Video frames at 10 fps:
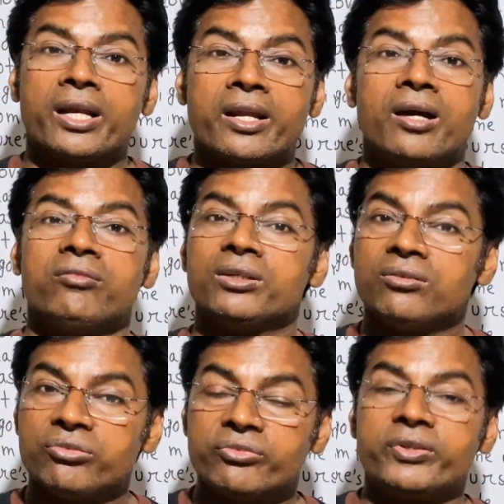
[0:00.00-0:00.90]

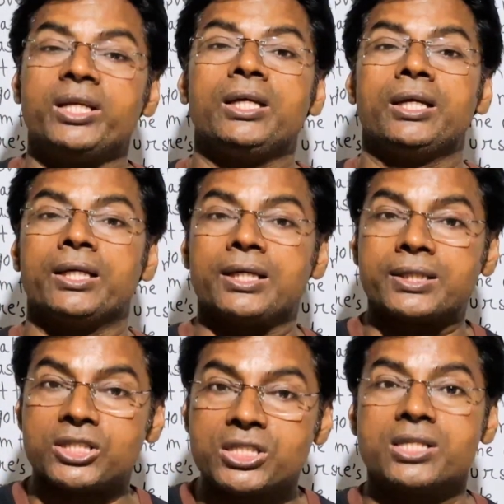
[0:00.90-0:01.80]
never
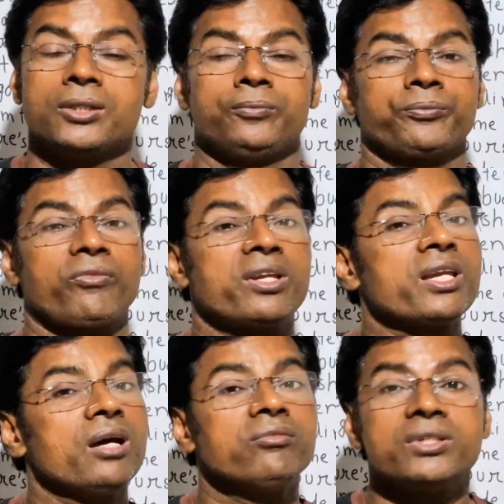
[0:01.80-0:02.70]
fade,
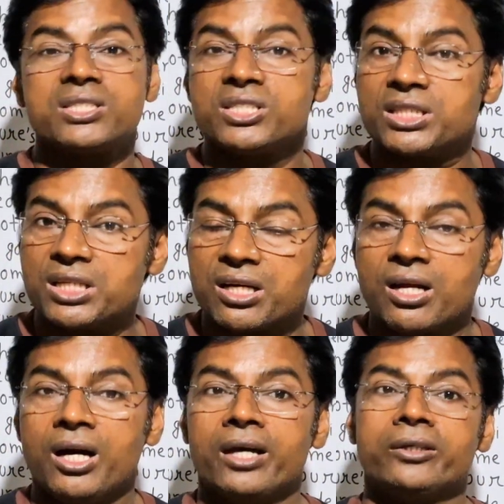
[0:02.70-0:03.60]
never
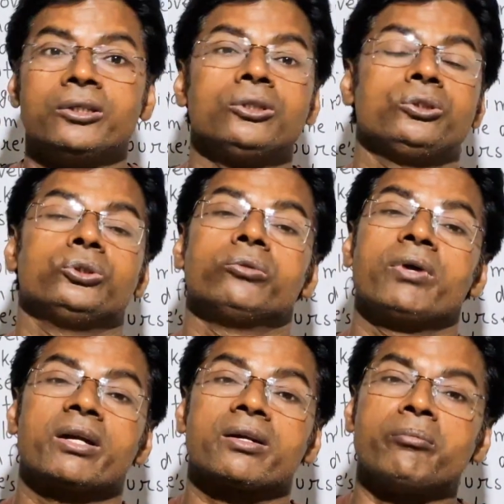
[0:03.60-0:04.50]
decline. You
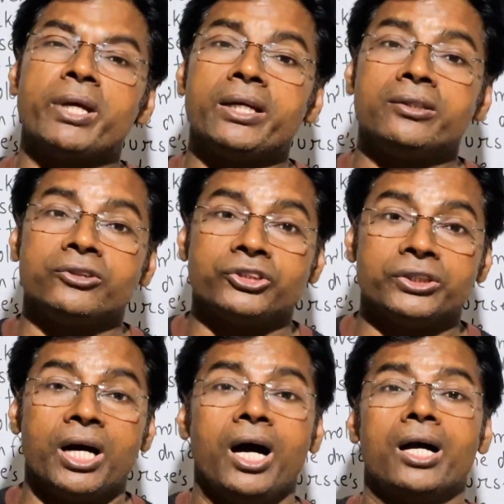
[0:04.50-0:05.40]
will remain
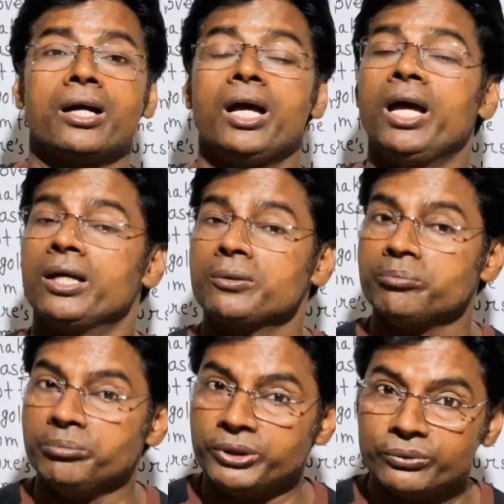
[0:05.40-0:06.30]
young
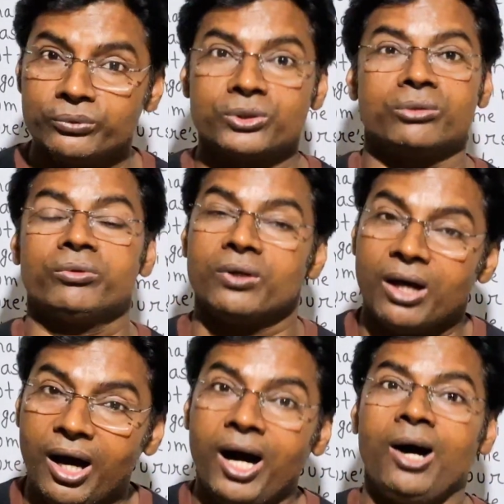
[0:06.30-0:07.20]
and beautiful.
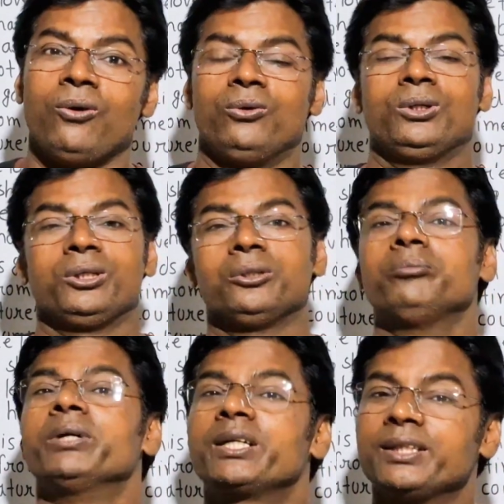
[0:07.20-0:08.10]
How?
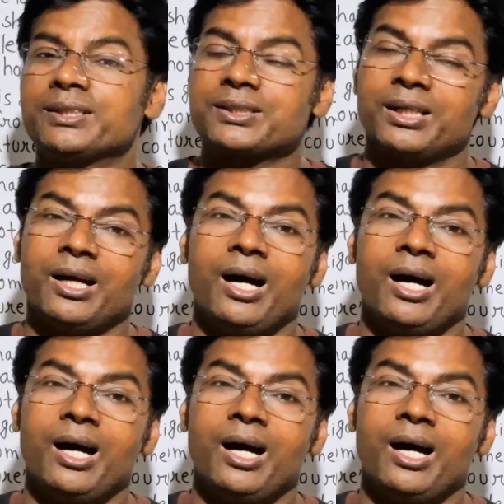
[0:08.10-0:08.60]
Because